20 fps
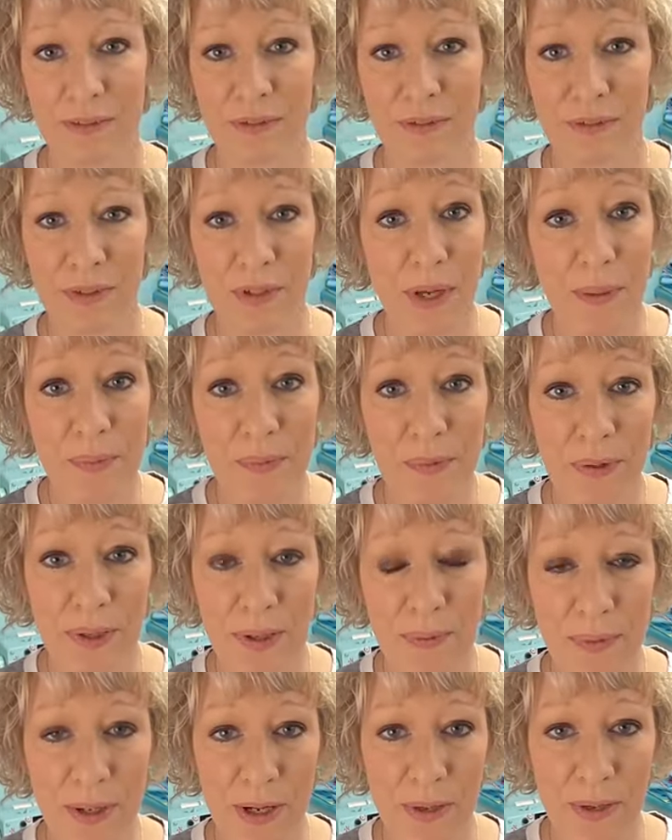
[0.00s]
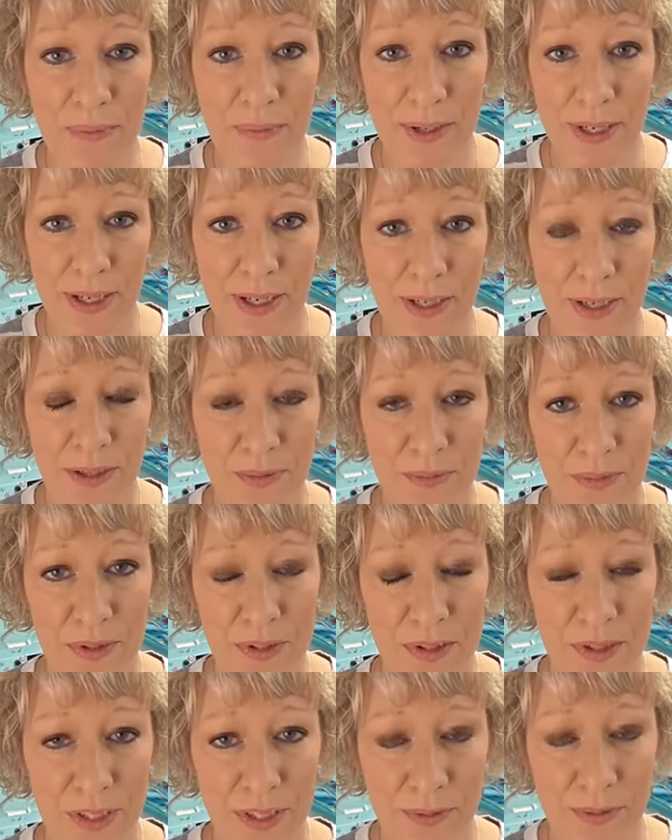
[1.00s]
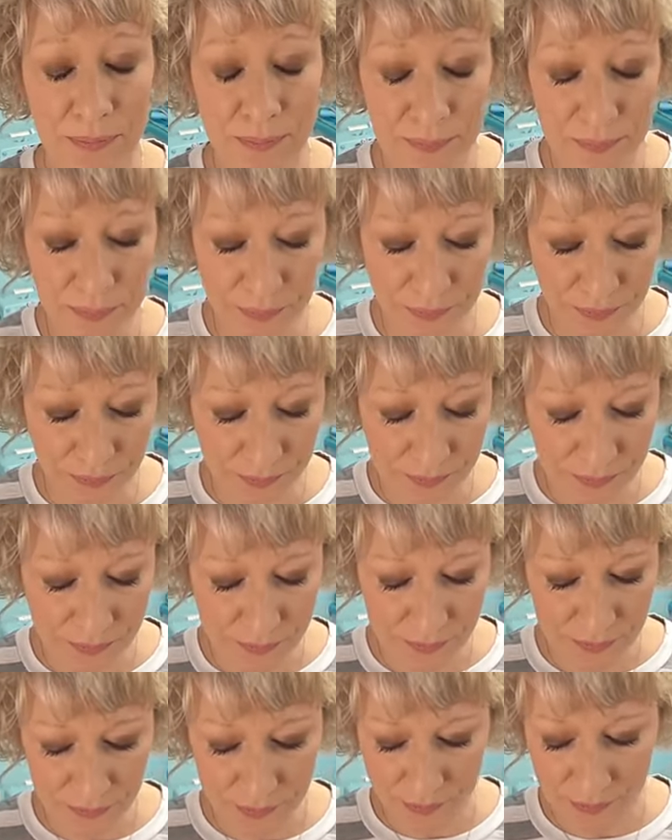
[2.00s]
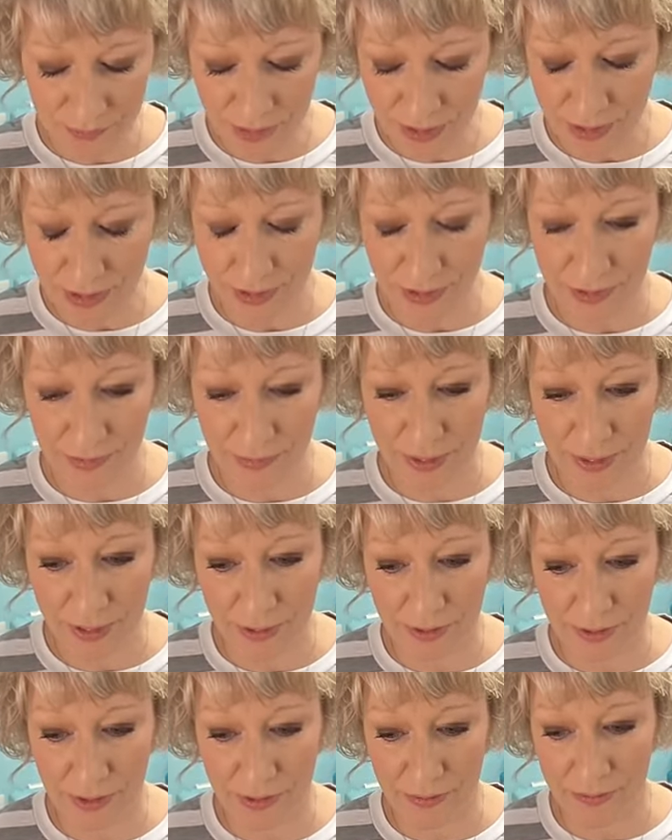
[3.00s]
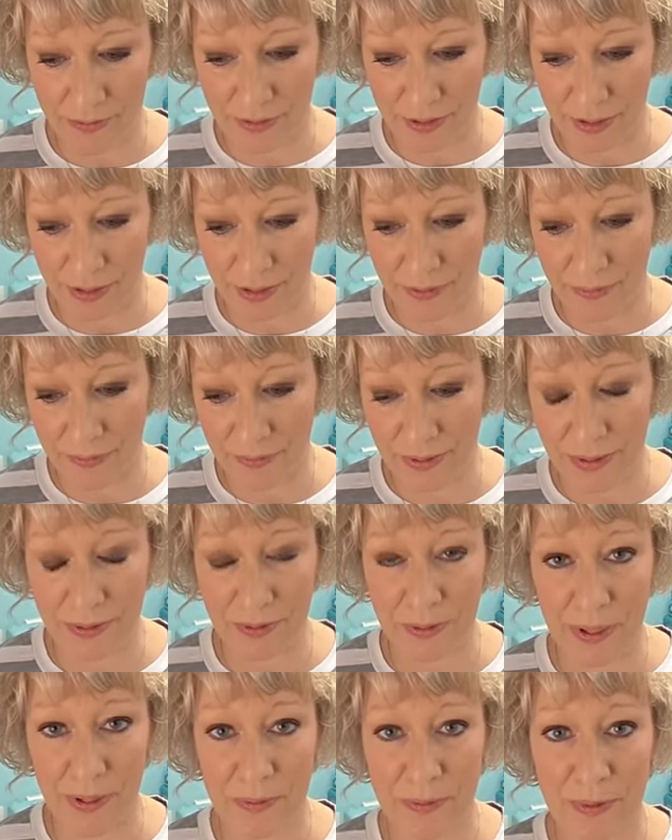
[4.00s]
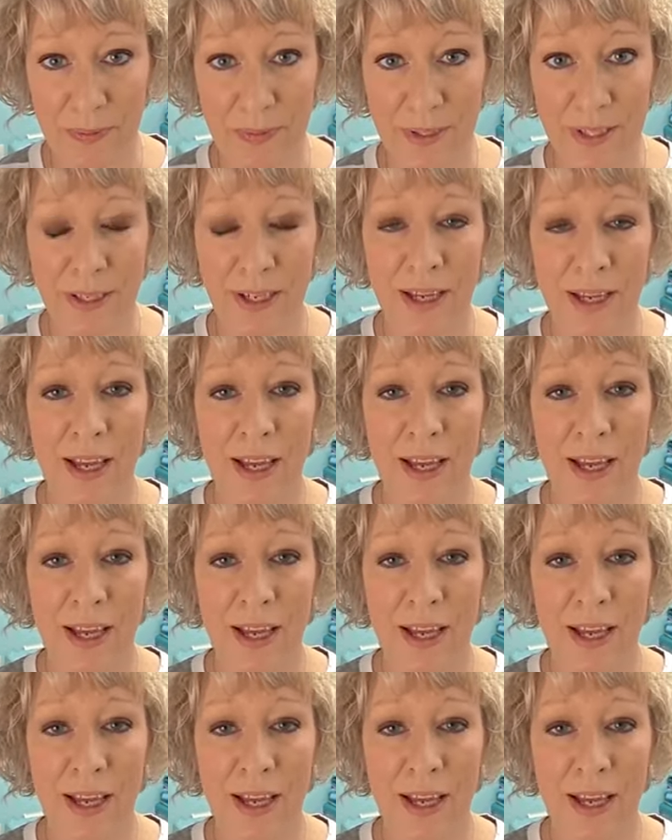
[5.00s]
shop where I bought my machine, no, I can't think of it right now. It'll come to me.